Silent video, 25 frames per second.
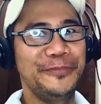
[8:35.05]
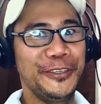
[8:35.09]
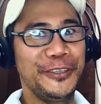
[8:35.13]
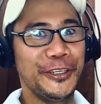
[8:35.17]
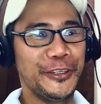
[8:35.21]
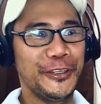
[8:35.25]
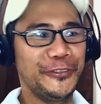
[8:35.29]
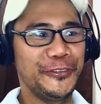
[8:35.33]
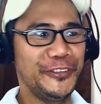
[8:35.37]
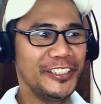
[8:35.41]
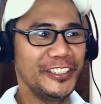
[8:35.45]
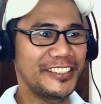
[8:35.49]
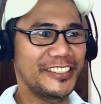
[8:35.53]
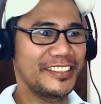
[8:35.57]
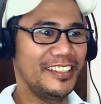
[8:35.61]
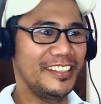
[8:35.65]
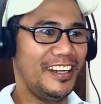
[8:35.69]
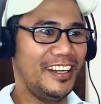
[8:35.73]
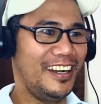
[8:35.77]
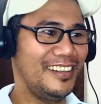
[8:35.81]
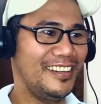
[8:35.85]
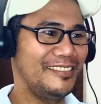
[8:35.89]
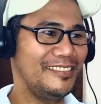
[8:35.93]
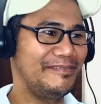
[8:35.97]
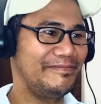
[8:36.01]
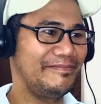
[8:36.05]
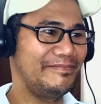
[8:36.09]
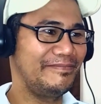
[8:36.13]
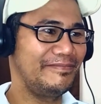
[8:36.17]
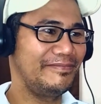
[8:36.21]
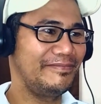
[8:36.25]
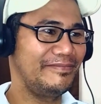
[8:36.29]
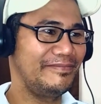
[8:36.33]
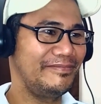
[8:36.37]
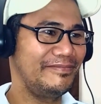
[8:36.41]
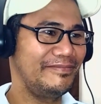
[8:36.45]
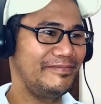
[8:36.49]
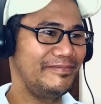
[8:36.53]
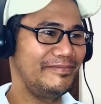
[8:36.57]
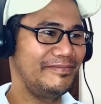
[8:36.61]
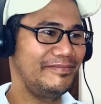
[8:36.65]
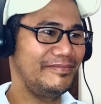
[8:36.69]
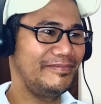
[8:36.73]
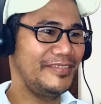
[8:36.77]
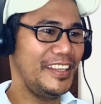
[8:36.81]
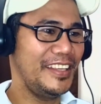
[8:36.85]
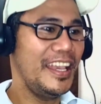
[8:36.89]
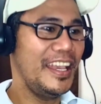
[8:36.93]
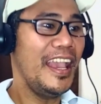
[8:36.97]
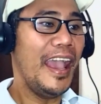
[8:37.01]
Beautiful song.
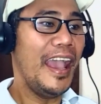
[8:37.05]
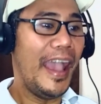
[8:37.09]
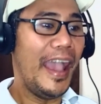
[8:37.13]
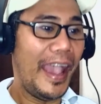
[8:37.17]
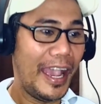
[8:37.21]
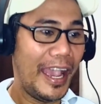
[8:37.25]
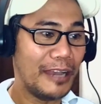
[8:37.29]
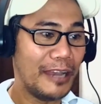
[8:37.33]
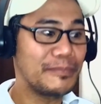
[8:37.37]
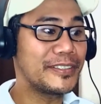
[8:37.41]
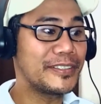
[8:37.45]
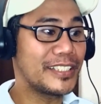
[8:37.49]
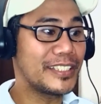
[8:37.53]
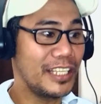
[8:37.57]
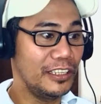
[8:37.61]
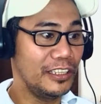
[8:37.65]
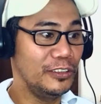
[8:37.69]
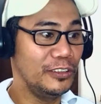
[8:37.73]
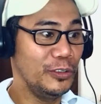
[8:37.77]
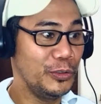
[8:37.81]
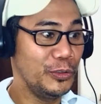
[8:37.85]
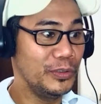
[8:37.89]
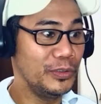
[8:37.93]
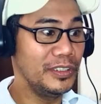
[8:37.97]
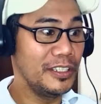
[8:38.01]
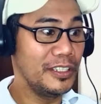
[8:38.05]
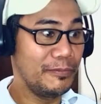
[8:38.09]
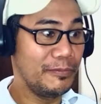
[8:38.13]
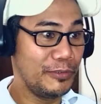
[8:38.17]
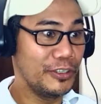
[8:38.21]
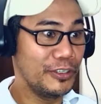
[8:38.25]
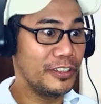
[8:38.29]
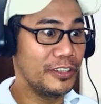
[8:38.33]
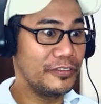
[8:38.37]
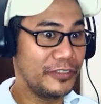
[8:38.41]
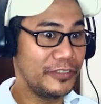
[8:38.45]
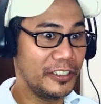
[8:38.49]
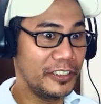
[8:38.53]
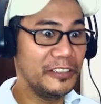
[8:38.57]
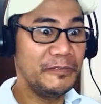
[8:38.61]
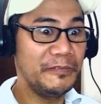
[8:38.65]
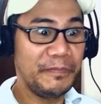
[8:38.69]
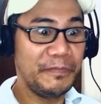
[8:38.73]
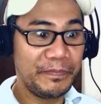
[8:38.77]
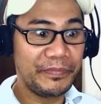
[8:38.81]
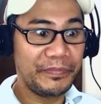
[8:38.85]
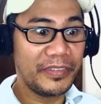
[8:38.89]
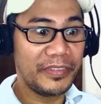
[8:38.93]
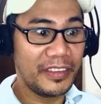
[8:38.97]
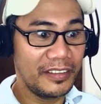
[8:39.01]
Absolutely beautiful.
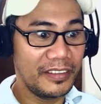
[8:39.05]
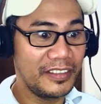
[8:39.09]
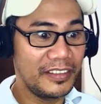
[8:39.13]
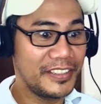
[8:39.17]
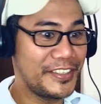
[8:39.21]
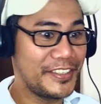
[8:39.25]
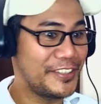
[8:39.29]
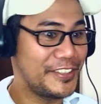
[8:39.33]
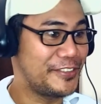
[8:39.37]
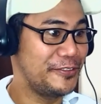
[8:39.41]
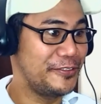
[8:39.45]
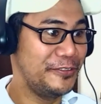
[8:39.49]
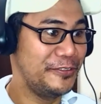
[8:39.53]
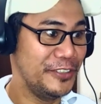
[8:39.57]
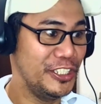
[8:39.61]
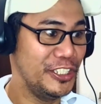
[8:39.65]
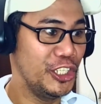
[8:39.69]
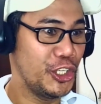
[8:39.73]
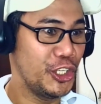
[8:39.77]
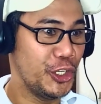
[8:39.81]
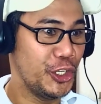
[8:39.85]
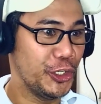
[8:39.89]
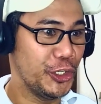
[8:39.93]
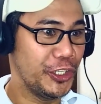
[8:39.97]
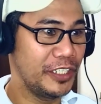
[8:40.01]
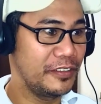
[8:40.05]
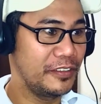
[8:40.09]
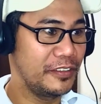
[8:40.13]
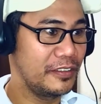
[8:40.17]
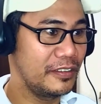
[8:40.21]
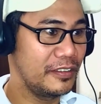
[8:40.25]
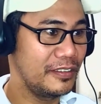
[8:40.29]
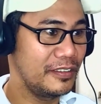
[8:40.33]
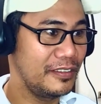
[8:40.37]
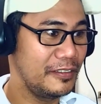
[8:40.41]
This is really good.